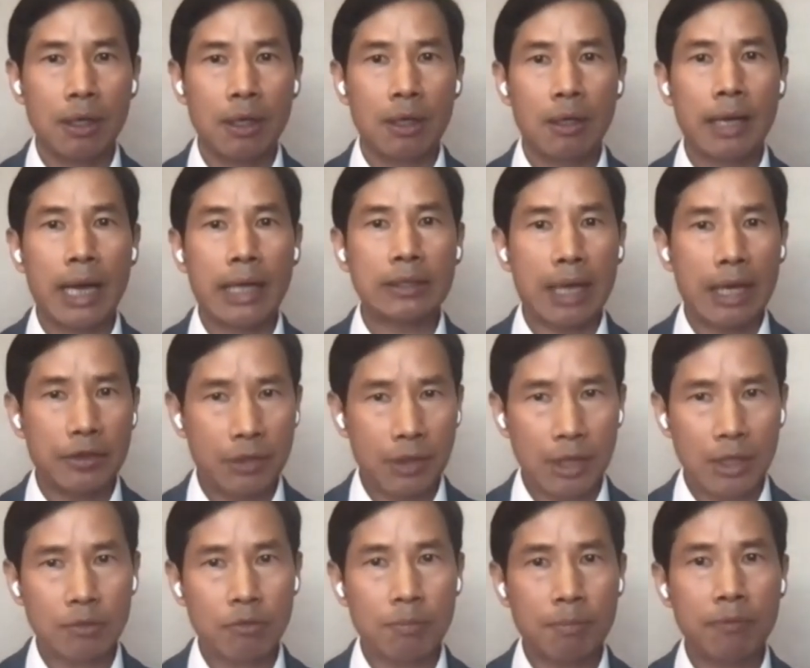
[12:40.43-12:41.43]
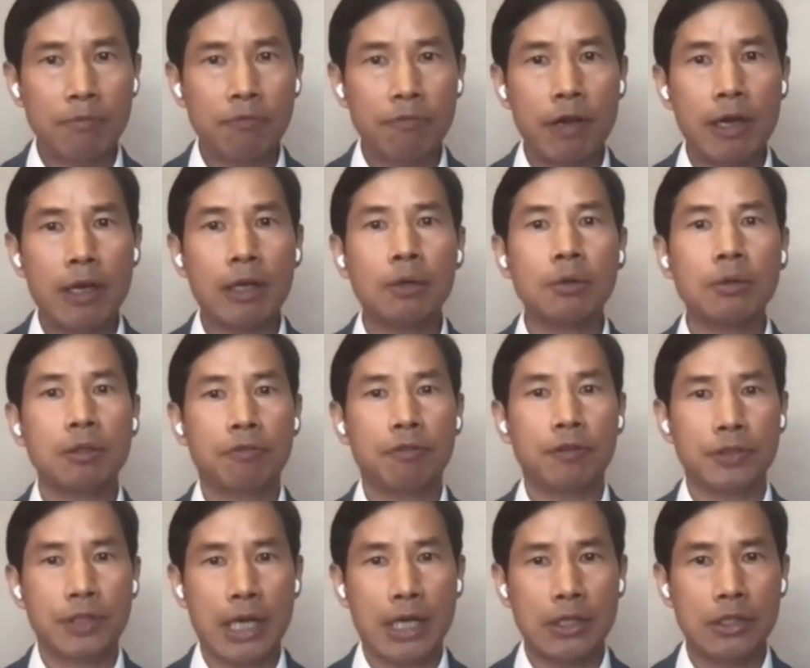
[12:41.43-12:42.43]
That I think it will be very good
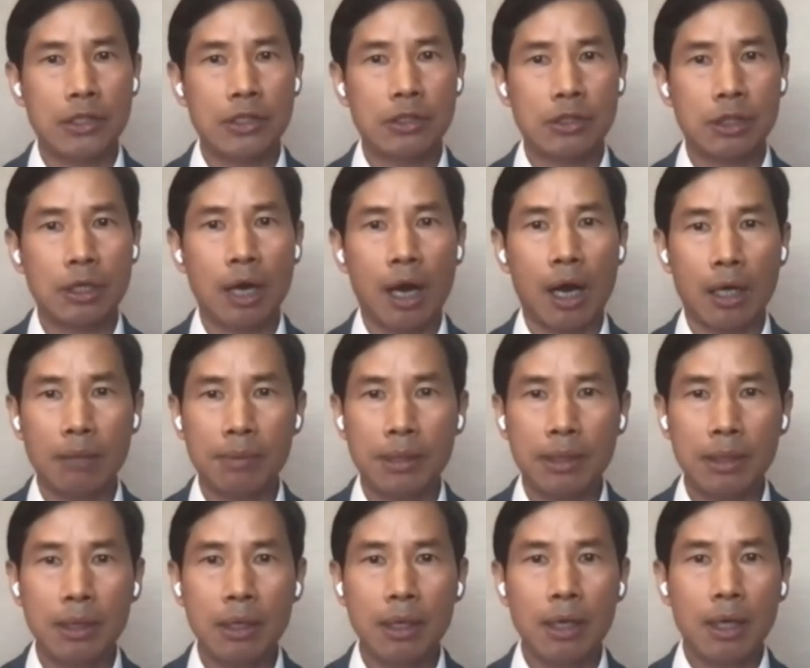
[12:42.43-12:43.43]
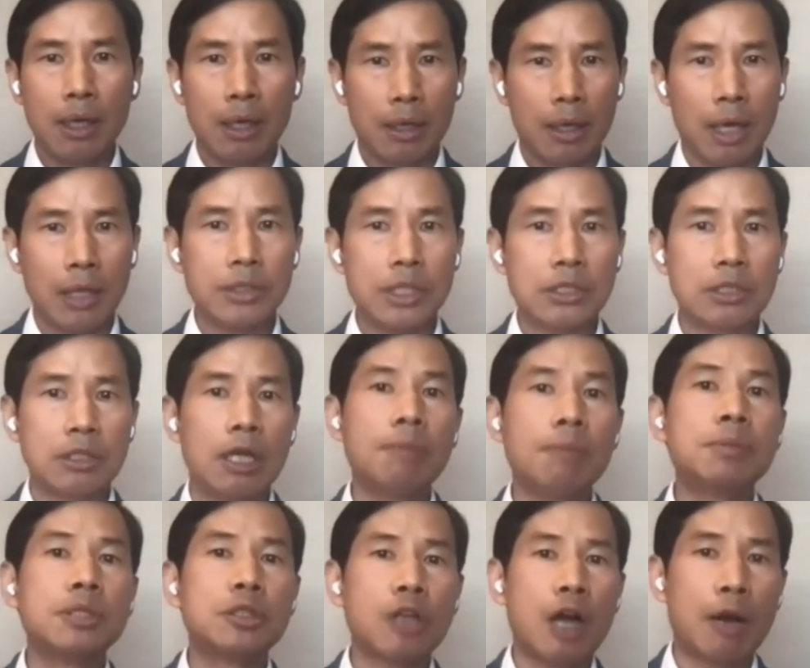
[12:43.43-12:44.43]
for Chinese economy, not just in
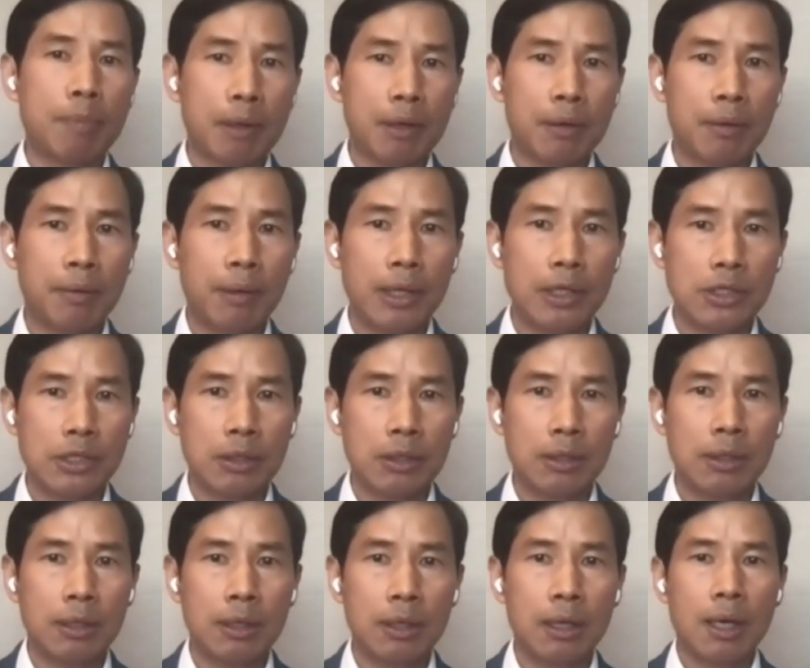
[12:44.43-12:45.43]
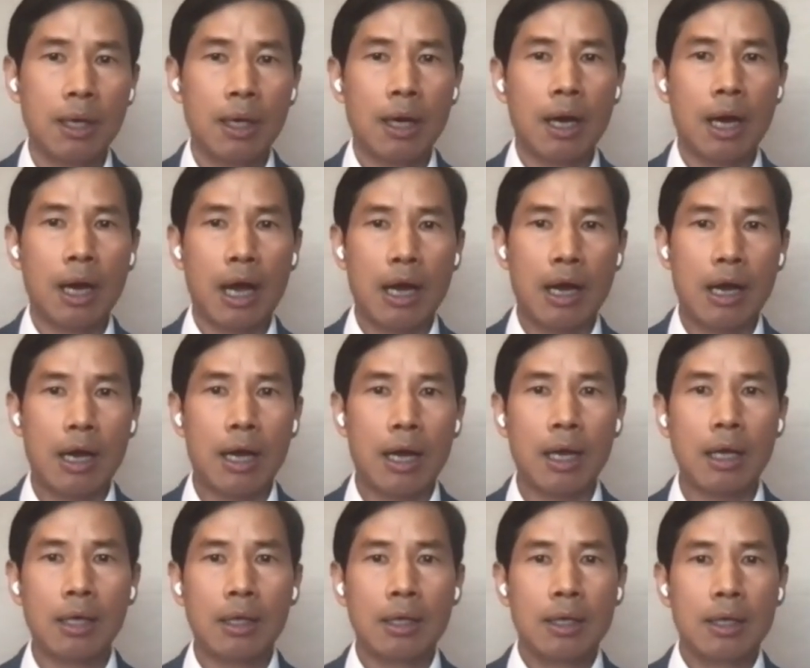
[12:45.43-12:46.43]
terms of job creation,
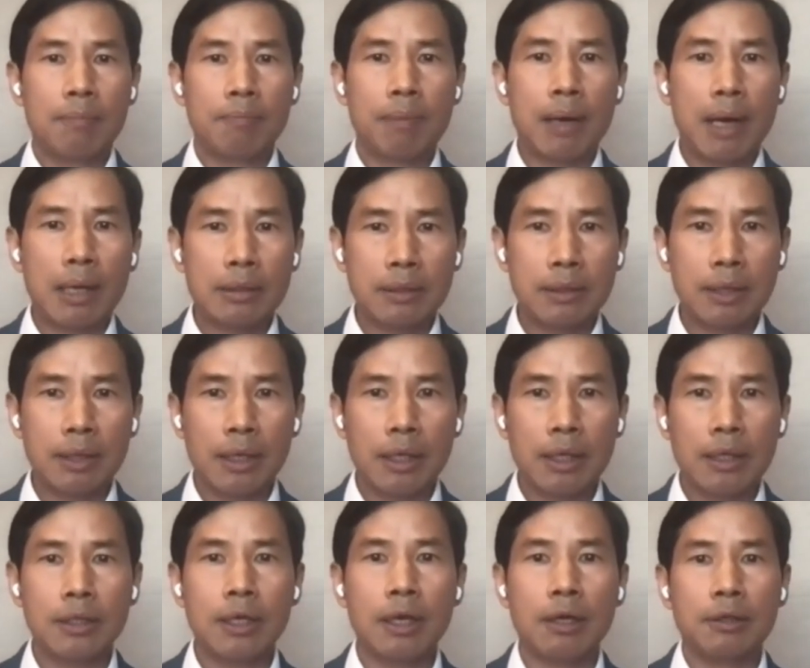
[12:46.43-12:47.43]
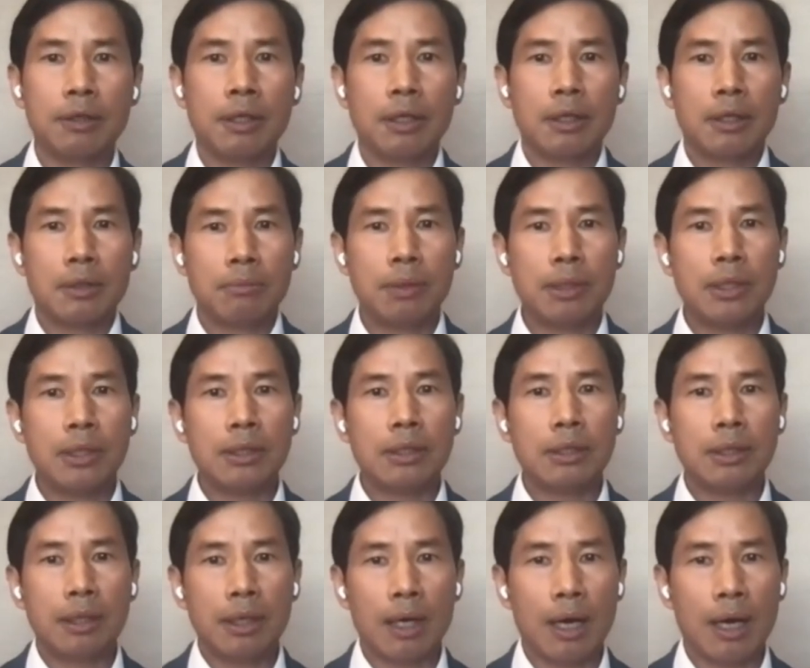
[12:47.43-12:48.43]
but you know,
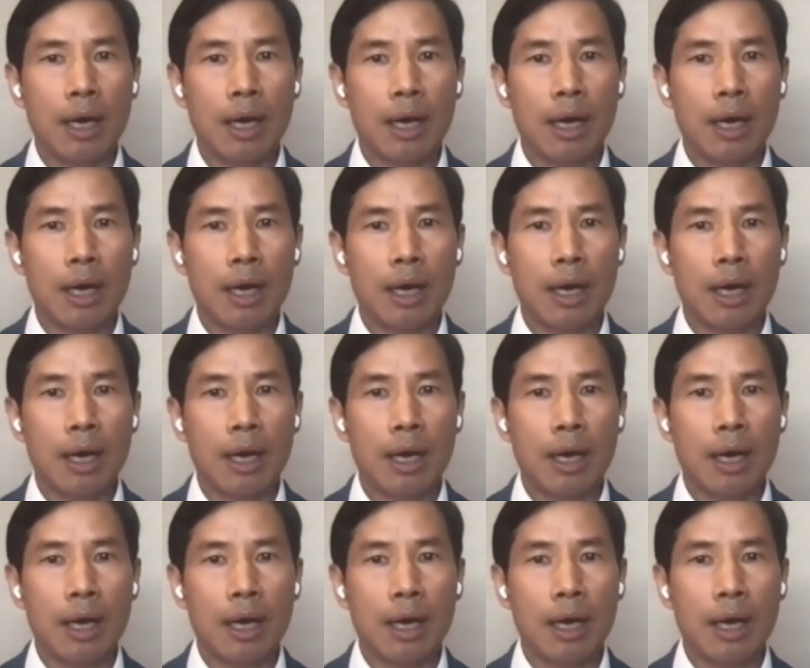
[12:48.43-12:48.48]
really